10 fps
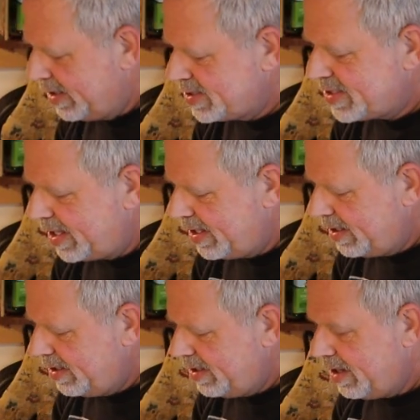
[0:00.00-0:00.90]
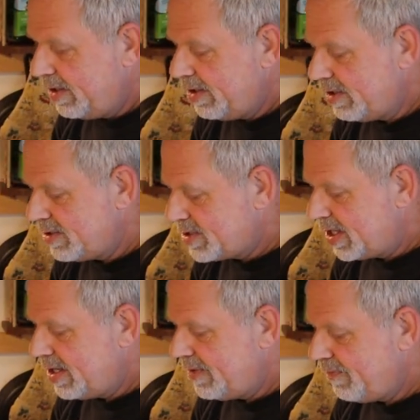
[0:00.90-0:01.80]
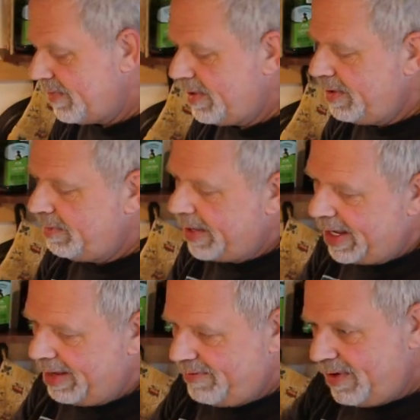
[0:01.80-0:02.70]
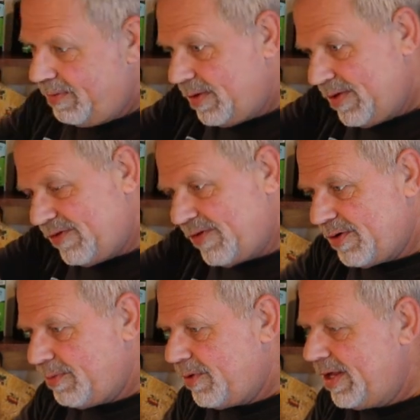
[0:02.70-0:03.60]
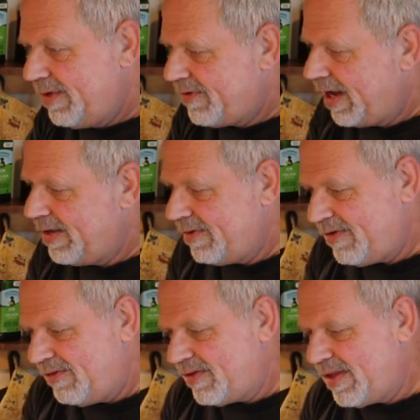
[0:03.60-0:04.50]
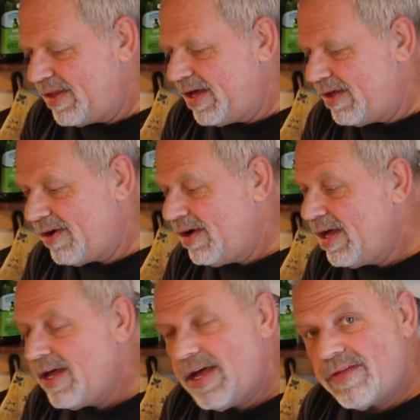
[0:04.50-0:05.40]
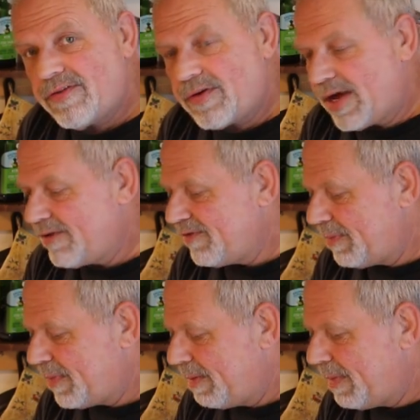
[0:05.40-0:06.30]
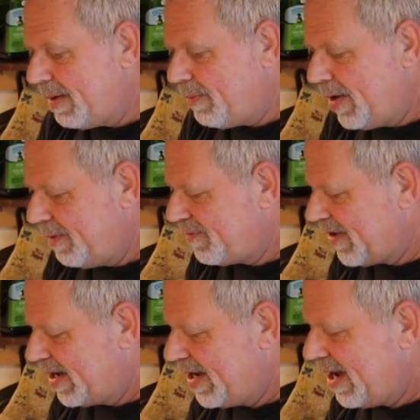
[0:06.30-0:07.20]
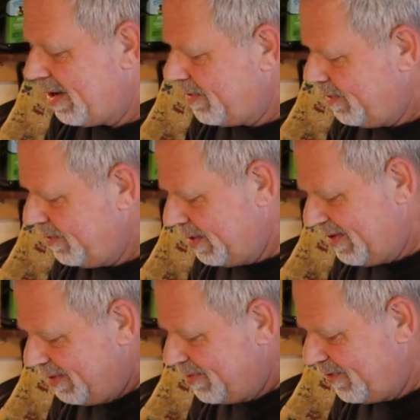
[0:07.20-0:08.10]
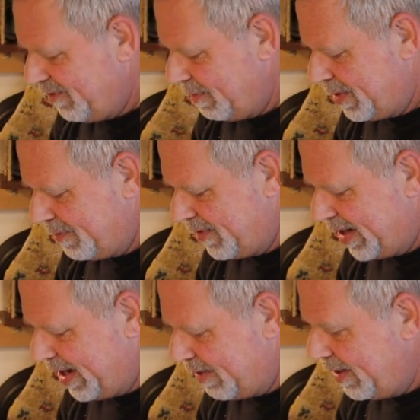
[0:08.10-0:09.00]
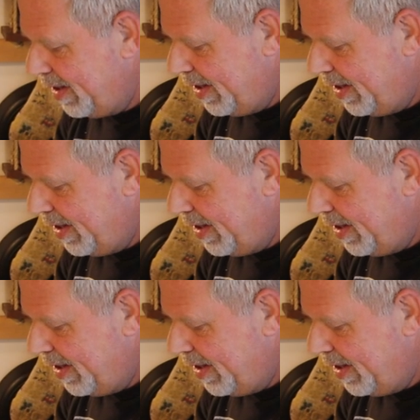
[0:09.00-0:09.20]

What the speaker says: let's say yours, you may have one that's a little more side that's even than the other. It's okay to flip that bad boy upside down. All right, we'll just flip it upside down